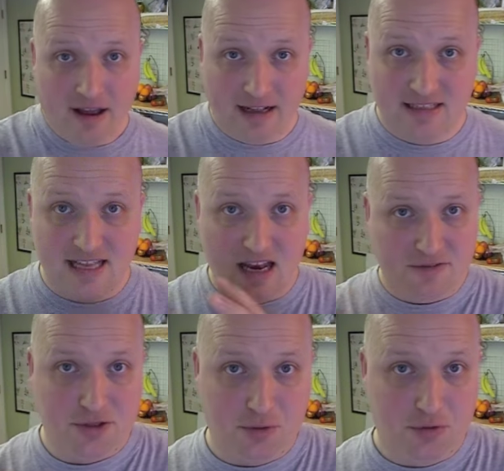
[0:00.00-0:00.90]
instead
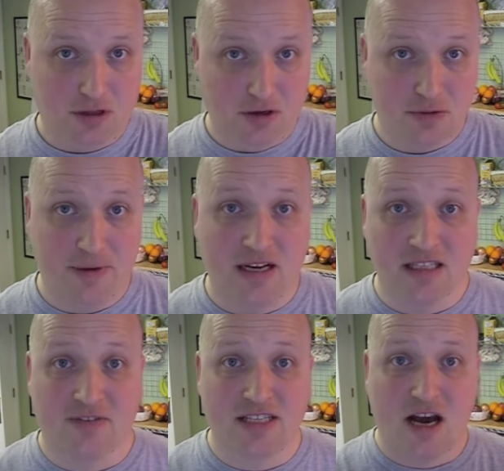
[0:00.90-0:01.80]
of sucralose
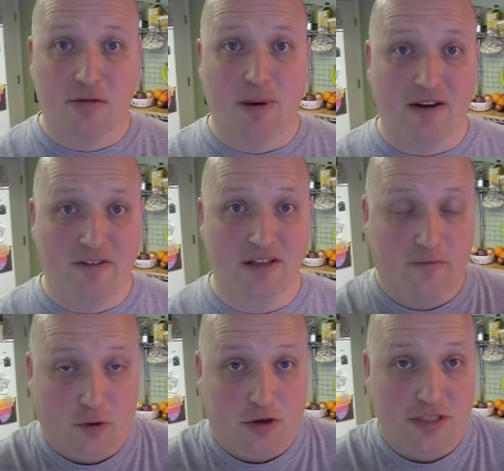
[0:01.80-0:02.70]
because of its health benefits
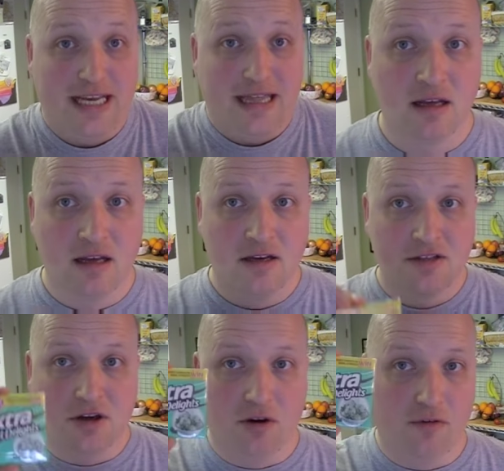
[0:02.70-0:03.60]
for your teeth.
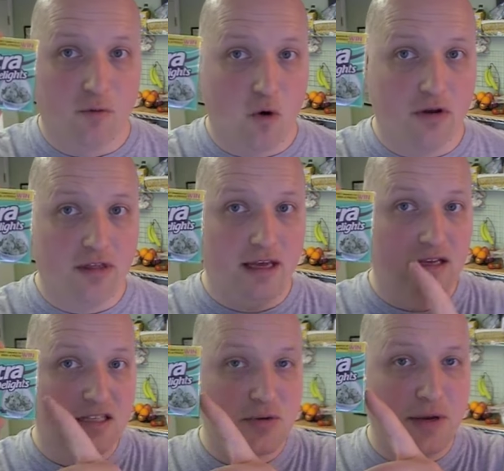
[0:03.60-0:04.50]
So for
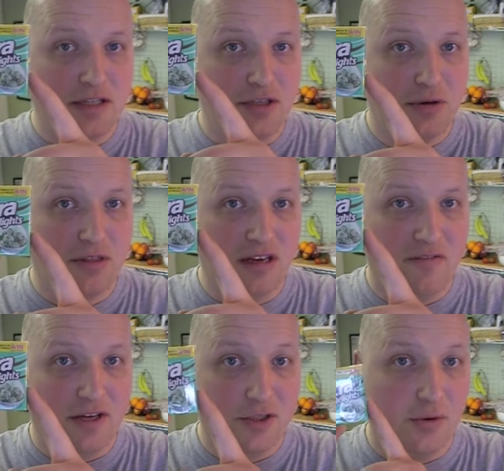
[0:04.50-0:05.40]
the sweet tooth
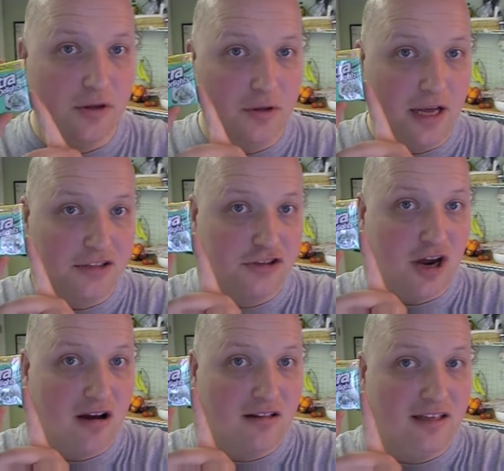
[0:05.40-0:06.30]
individual who likes
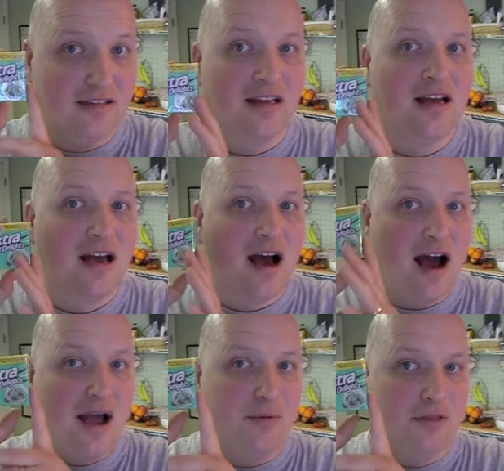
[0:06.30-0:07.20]
chocolate,
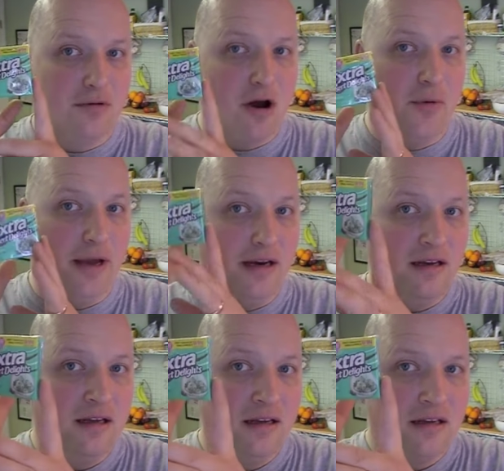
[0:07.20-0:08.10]
I would throw
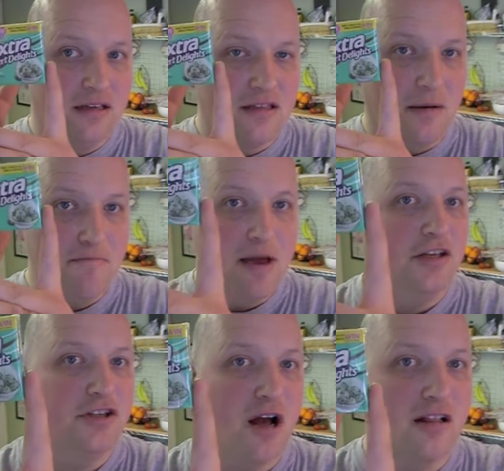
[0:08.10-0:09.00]
in some
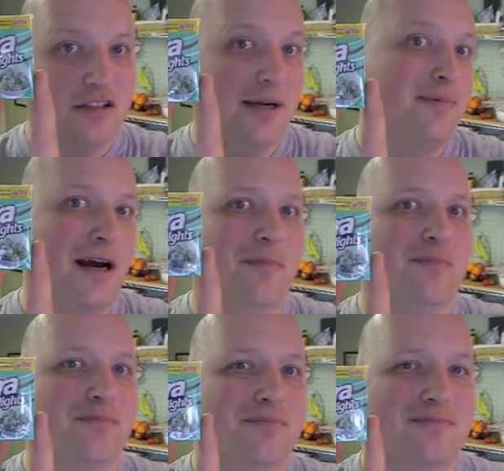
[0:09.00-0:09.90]
mint chocolate chip
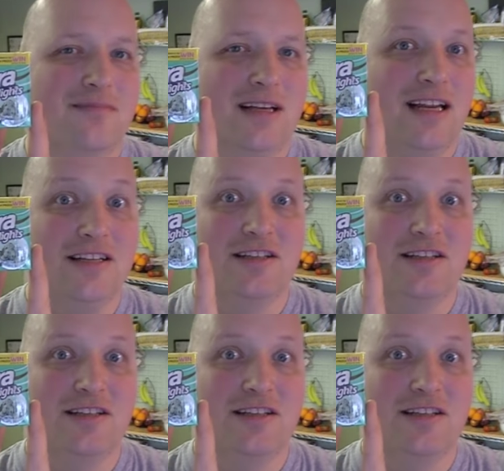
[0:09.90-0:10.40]
gum. It is